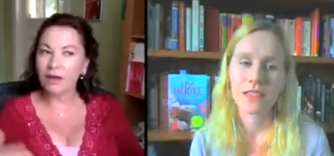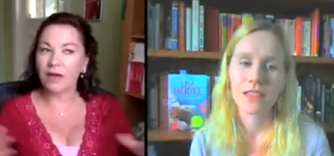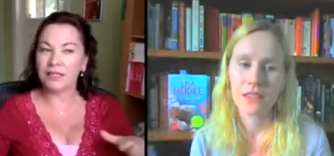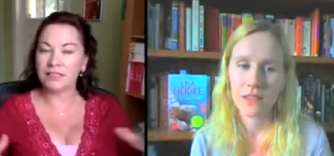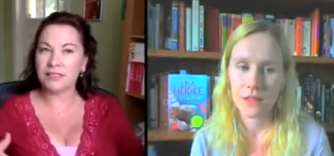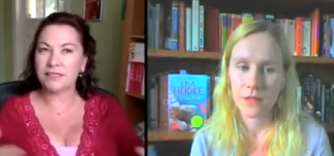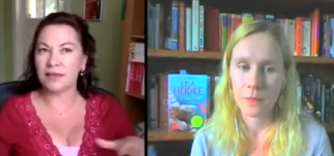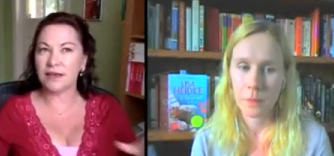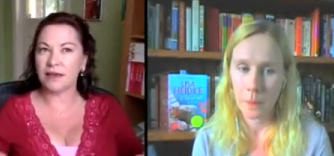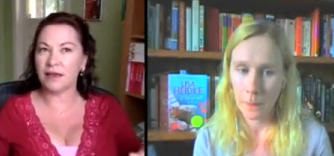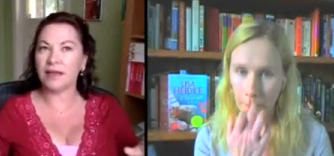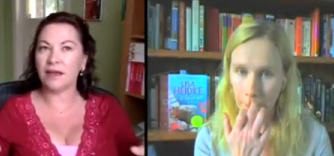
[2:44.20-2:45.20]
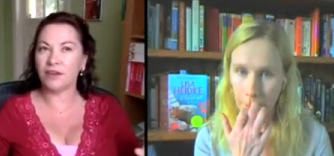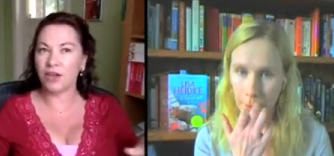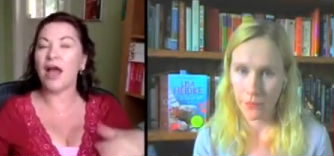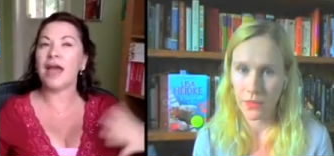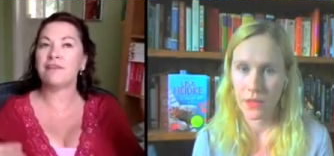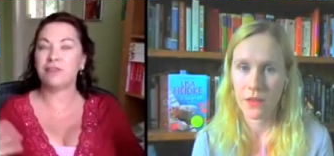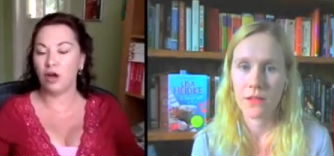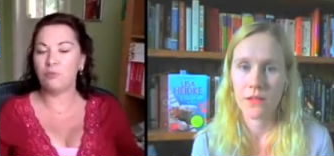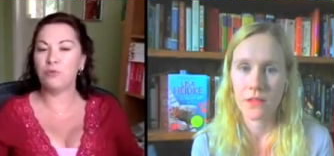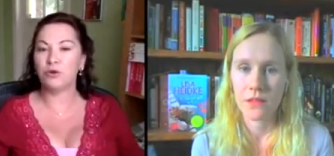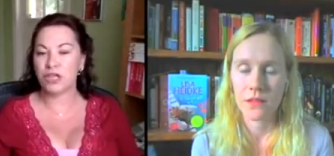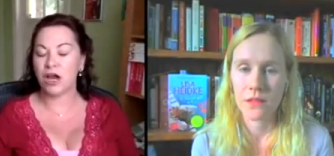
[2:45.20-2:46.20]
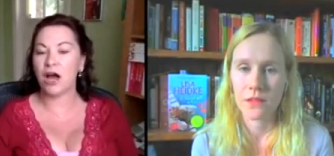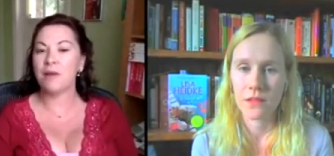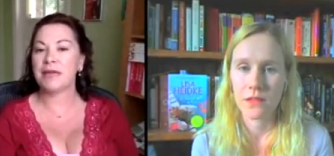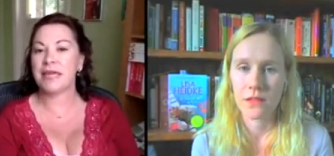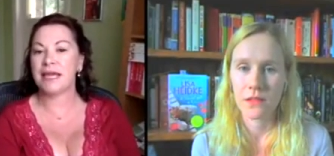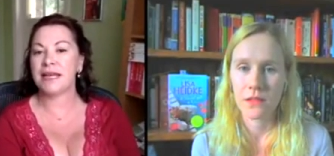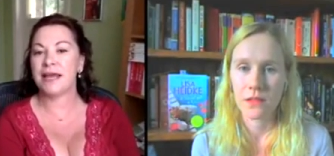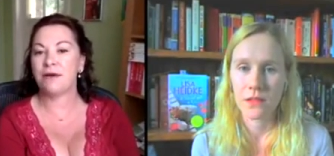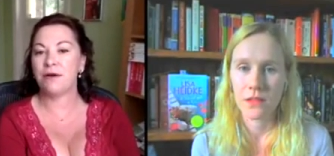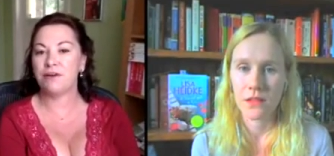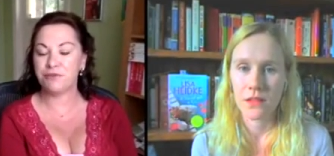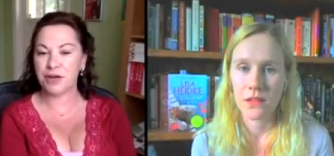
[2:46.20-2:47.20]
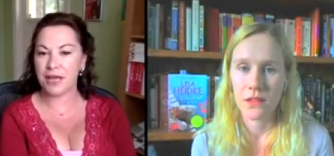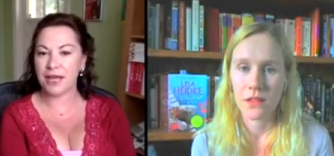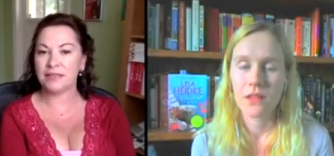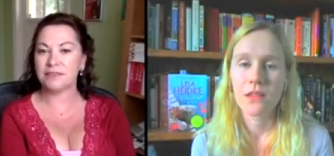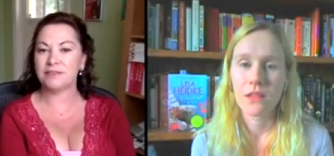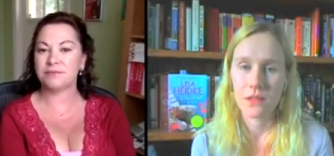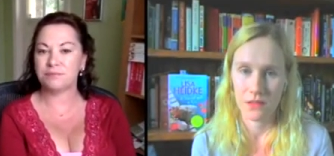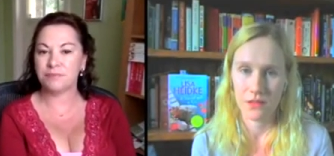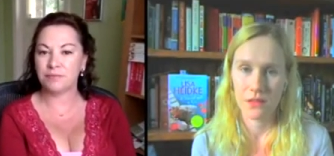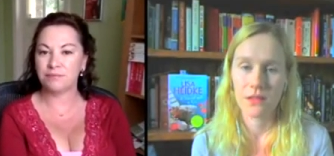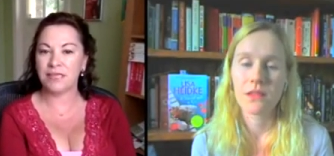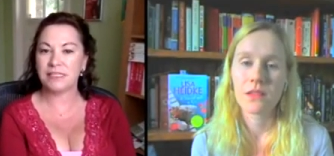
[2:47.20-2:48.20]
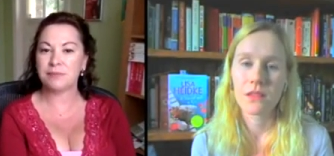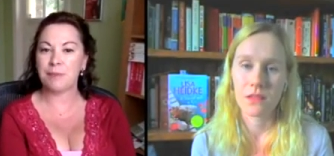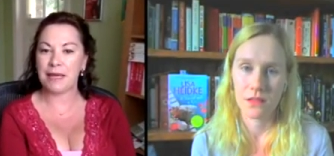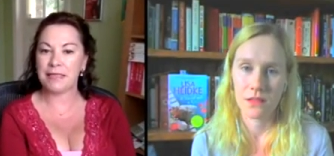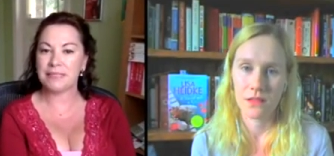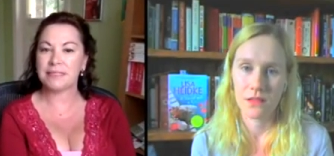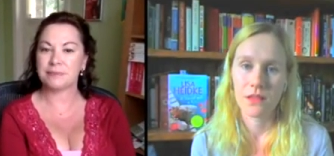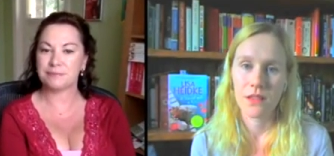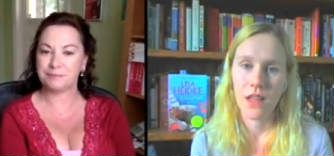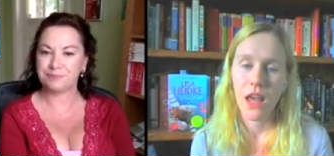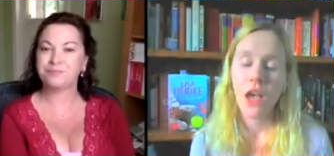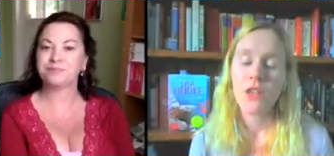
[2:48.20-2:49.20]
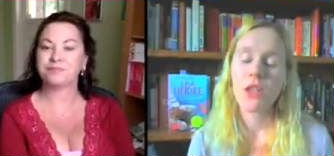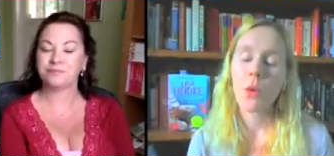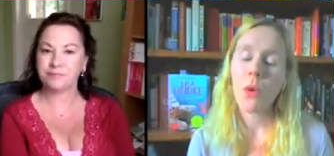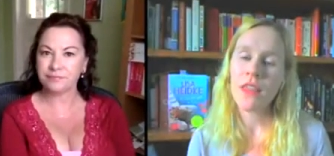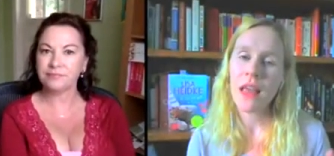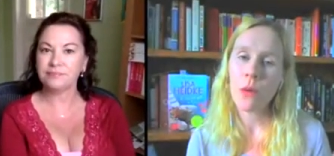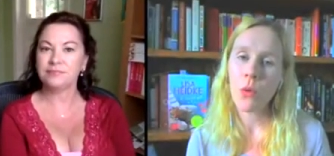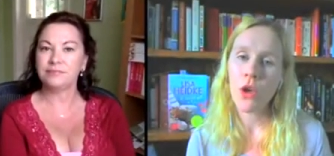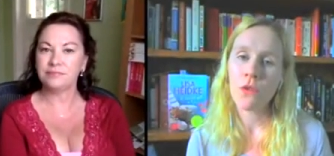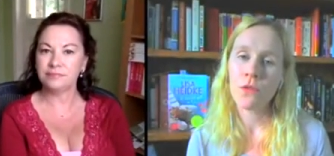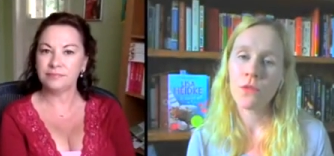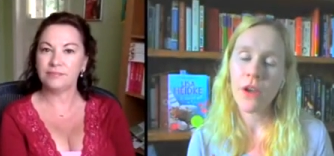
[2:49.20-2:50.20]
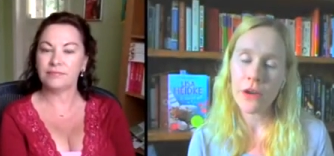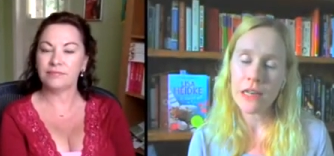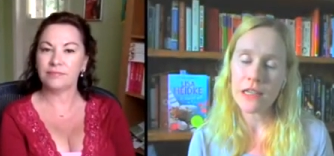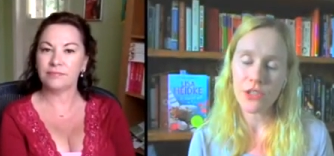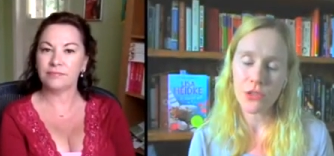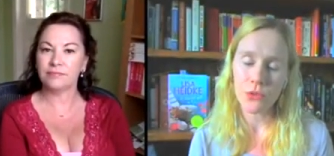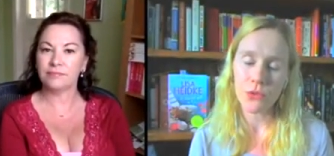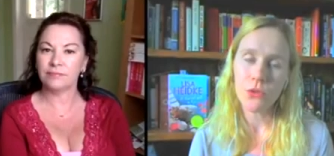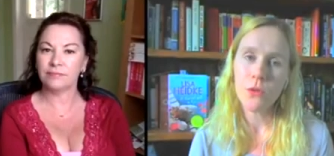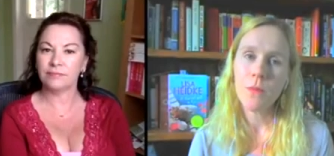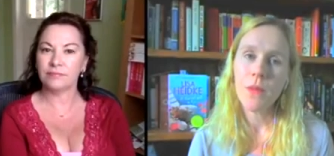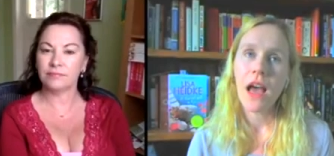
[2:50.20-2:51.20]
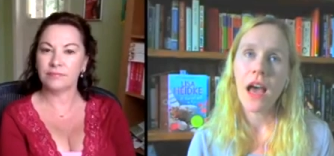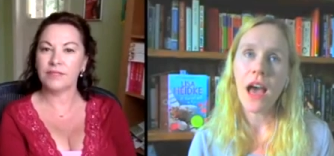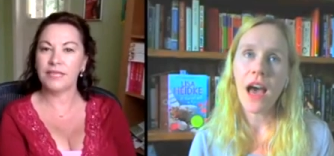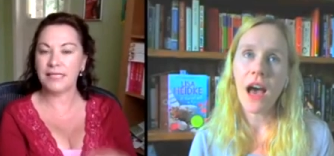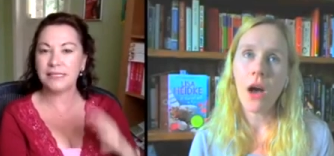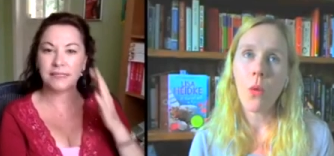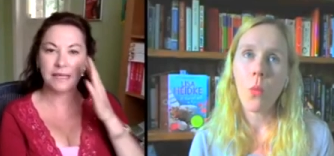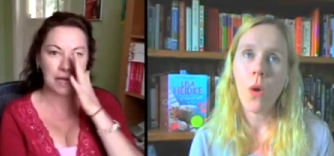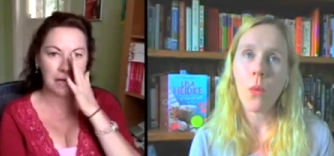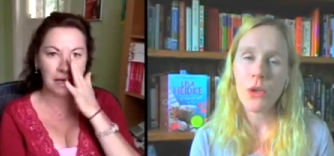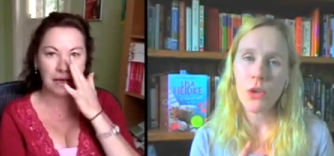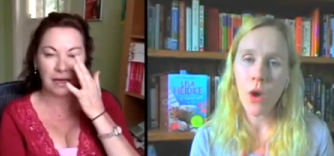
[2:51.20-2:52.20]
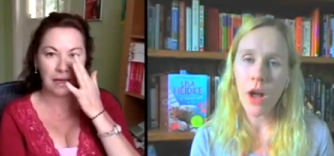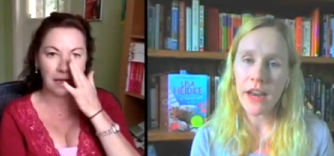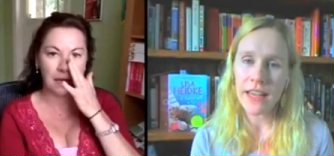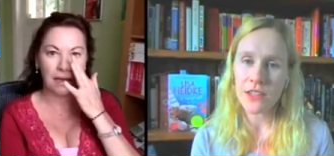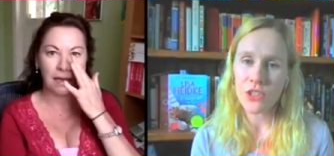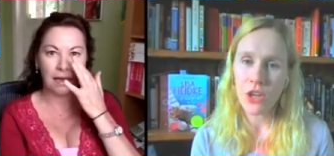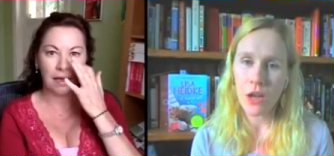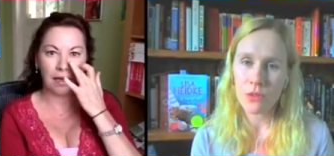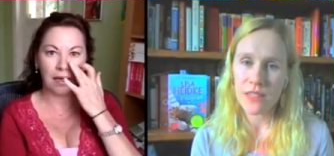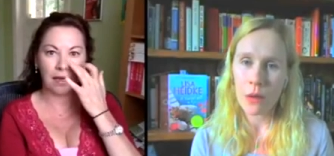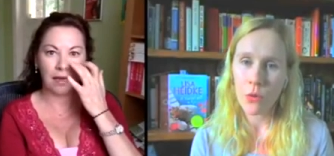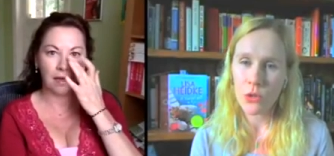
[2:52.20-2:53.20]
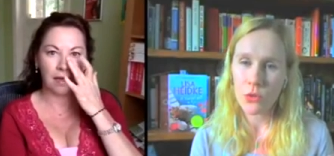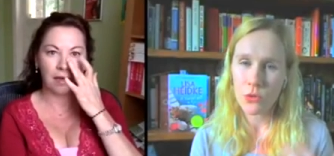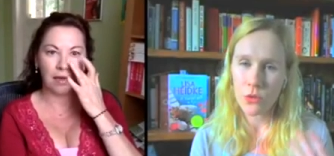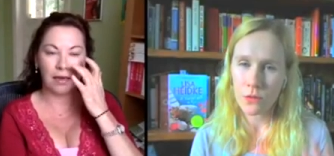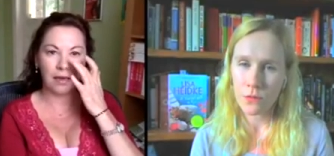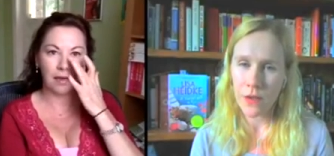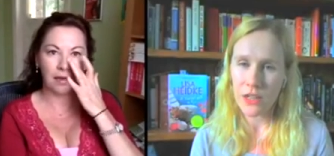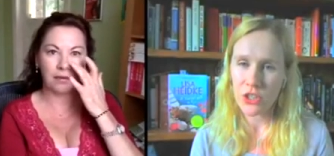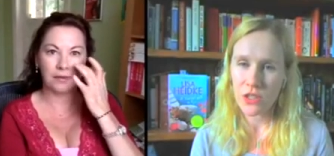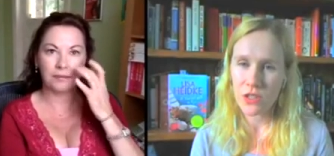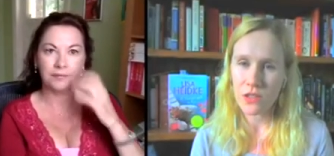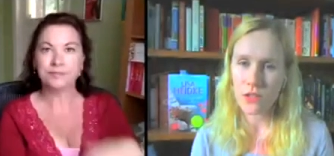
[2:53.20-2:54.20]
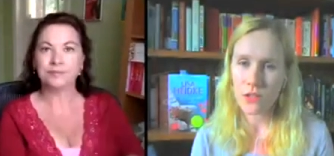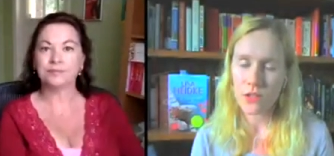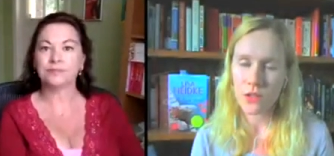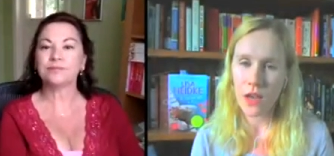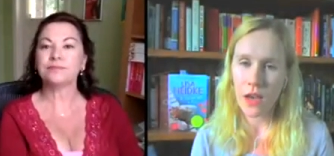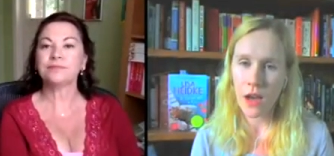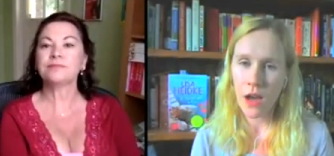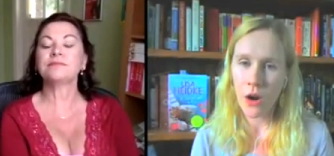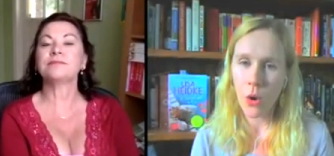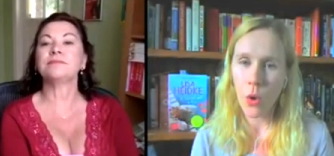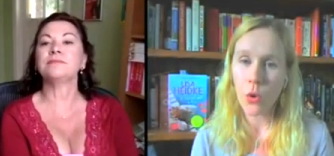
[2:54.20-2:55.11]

Speaker 1: it's, I have a lot more time again now. I've regained my space.
Speaker 2: So when they were very little, uh, yes. what were you writing at the time? Was that when you were doing features, uh, or